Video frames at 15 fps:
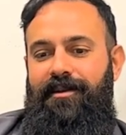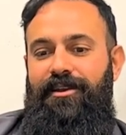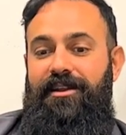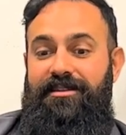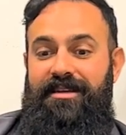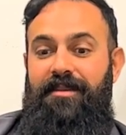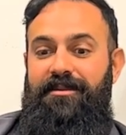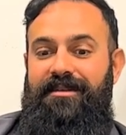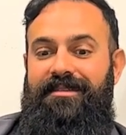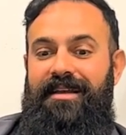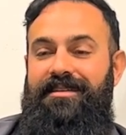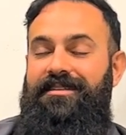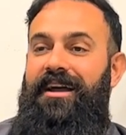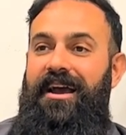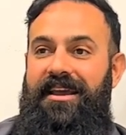in some
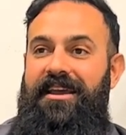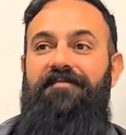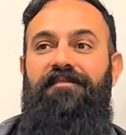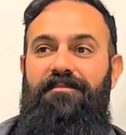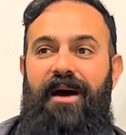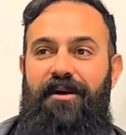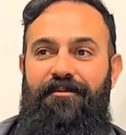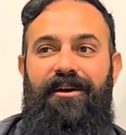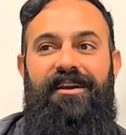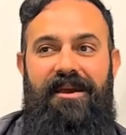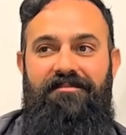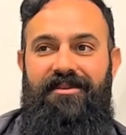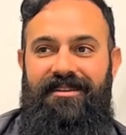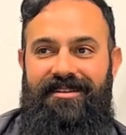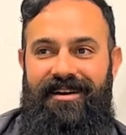extent naive about what
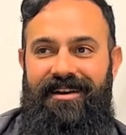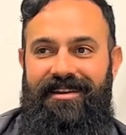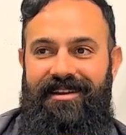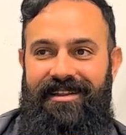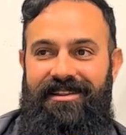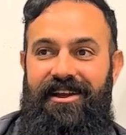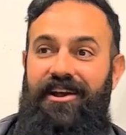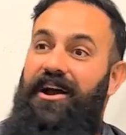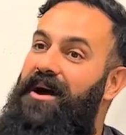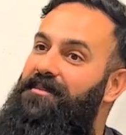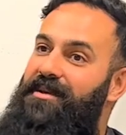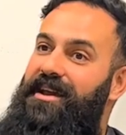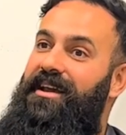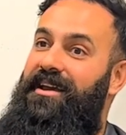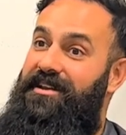can be done, and they mm.
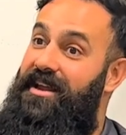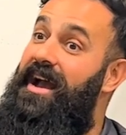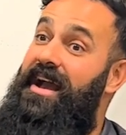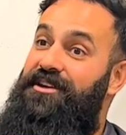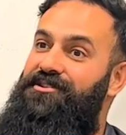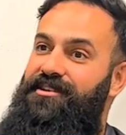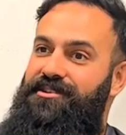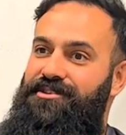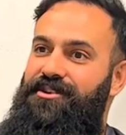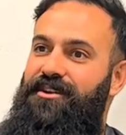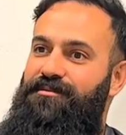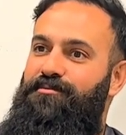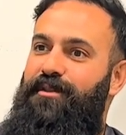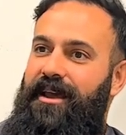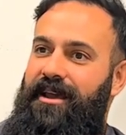come in and they actually
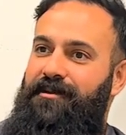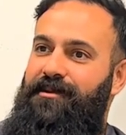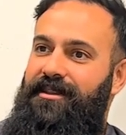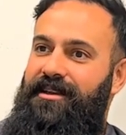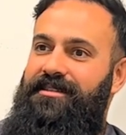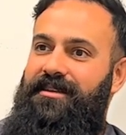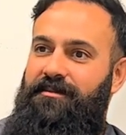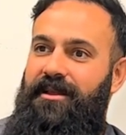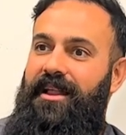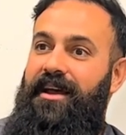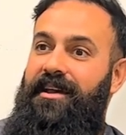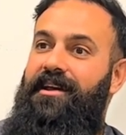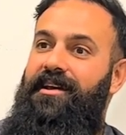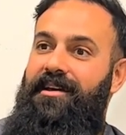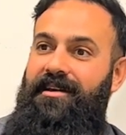start playing with this and be
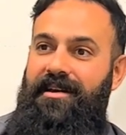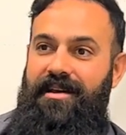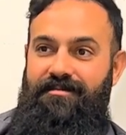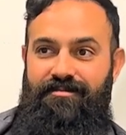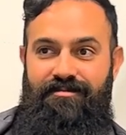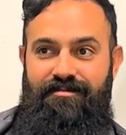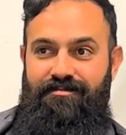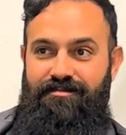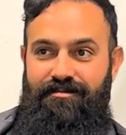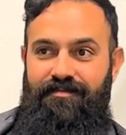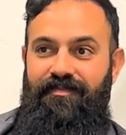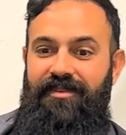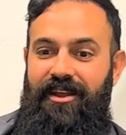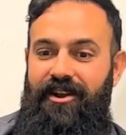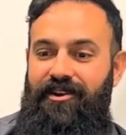like, and
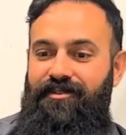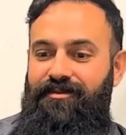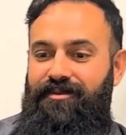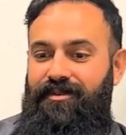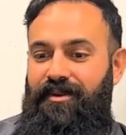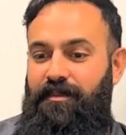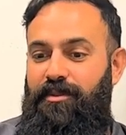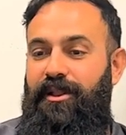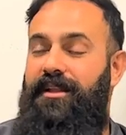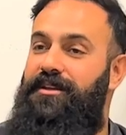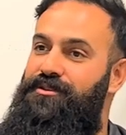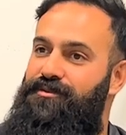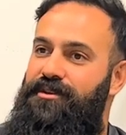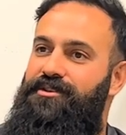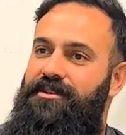you know, completely
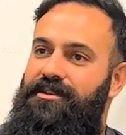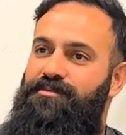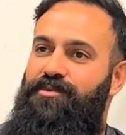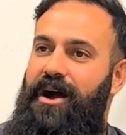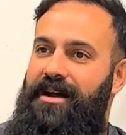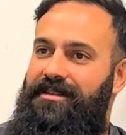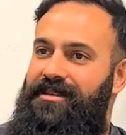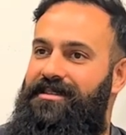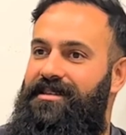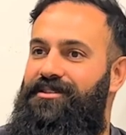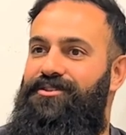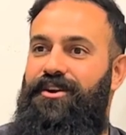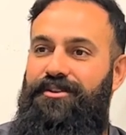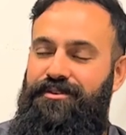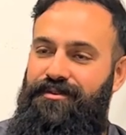switch to this process and
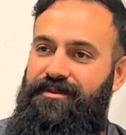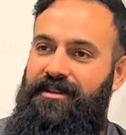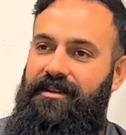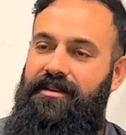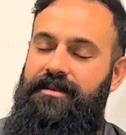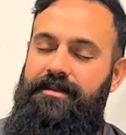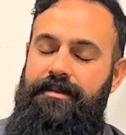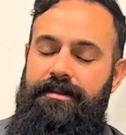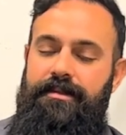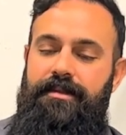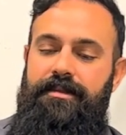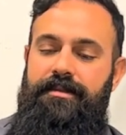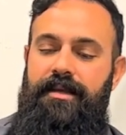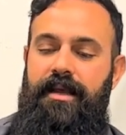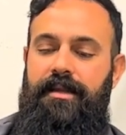starts using this
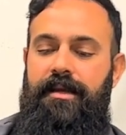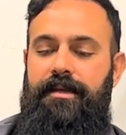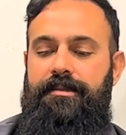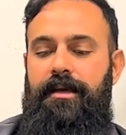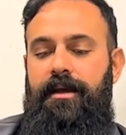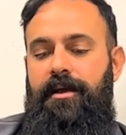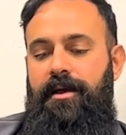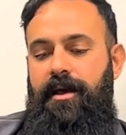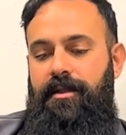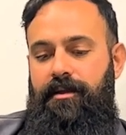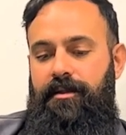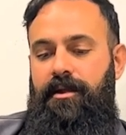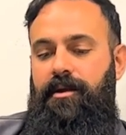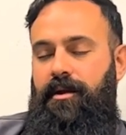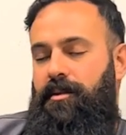this techniques, I
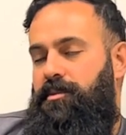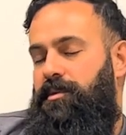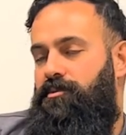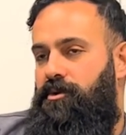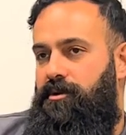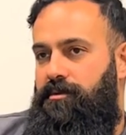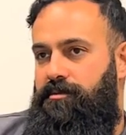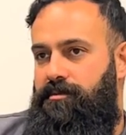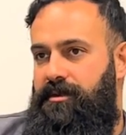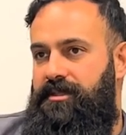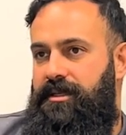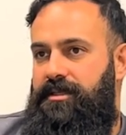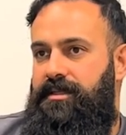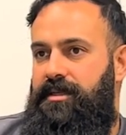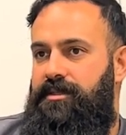think they're going to be more
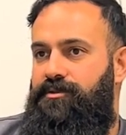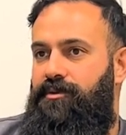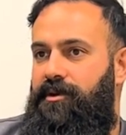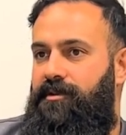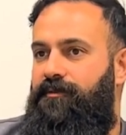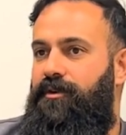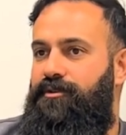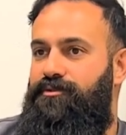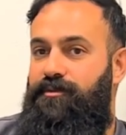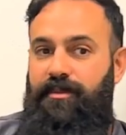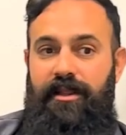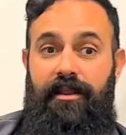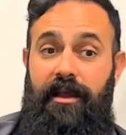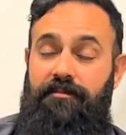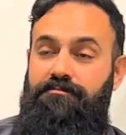resistance toward the folks who've
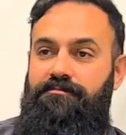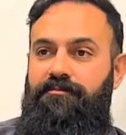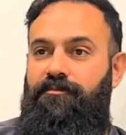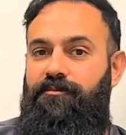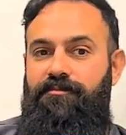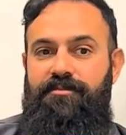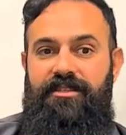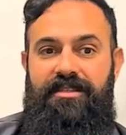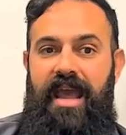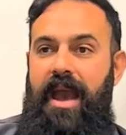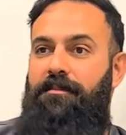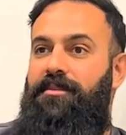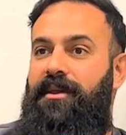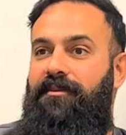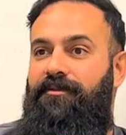been like
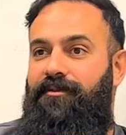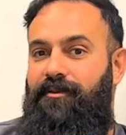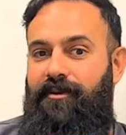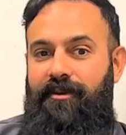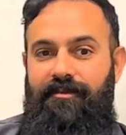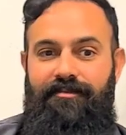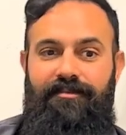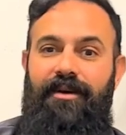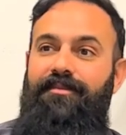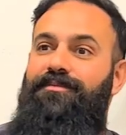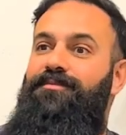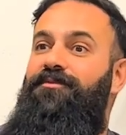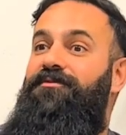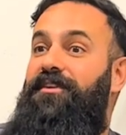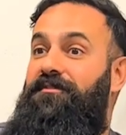stamping for
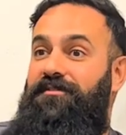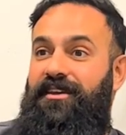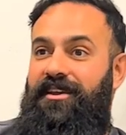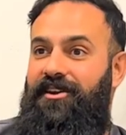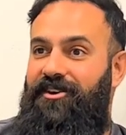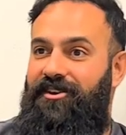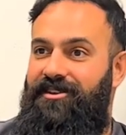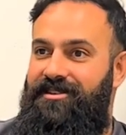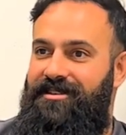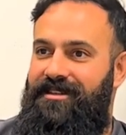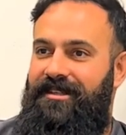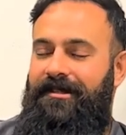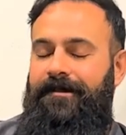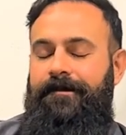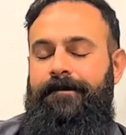yeah. 50 years